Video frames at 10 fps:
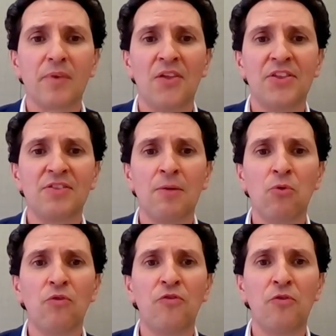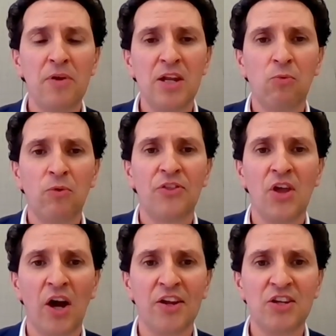I think they're more familiar with
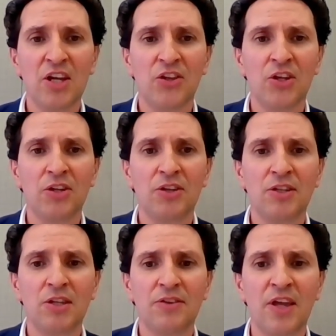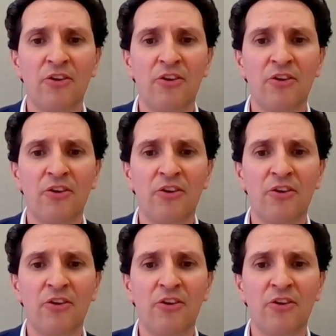the idea that